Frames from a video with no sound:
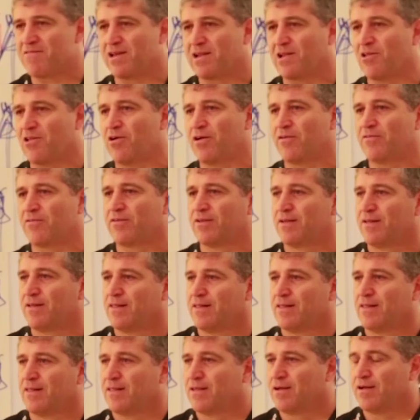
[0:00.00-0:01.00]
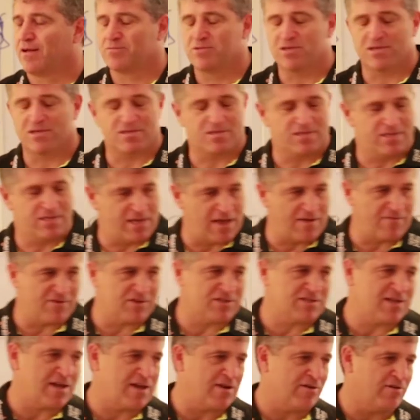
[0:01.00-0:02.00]
of our life. I'm just
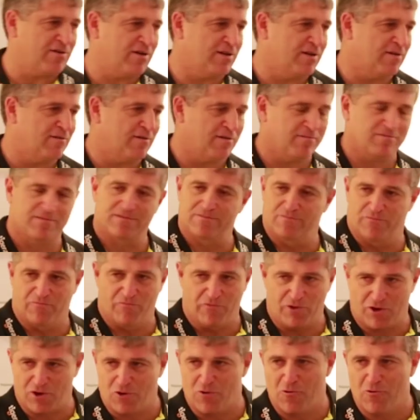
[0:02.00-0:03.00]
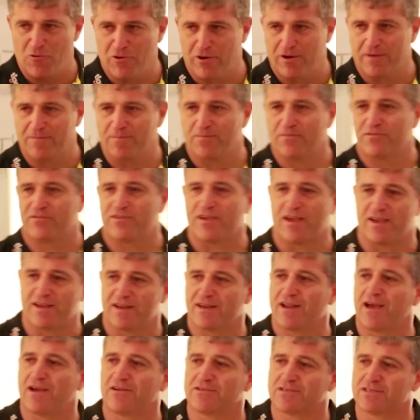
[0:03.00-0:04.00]
devastated I didn't record it,
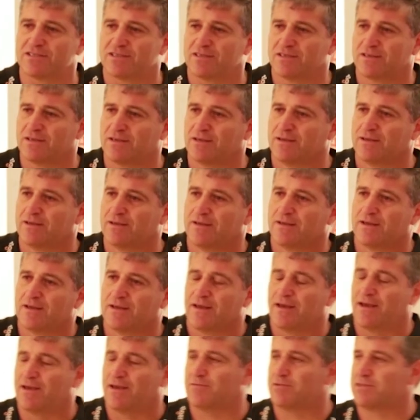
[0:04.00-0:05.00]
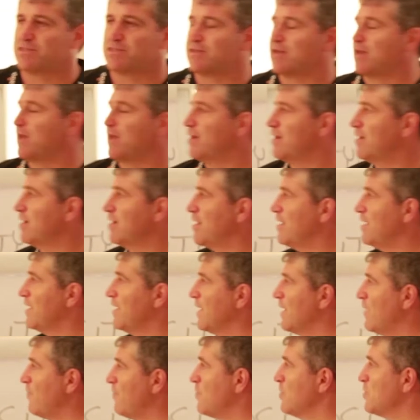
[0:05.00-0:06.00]
take notes. He was, and he
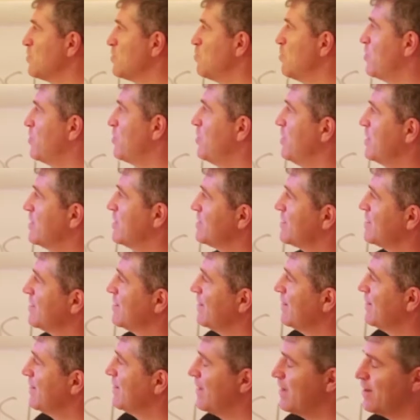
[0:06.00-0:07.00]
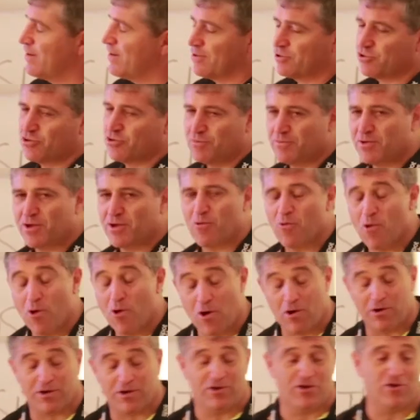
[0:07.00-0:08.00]
left us with this, and it took me a
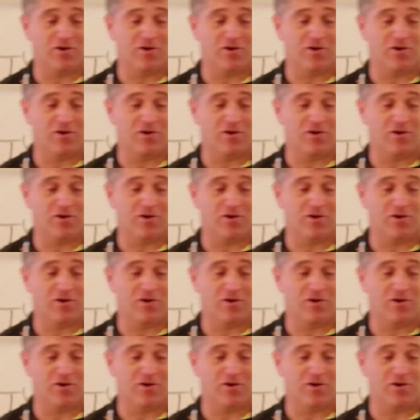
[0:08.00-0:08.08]
while to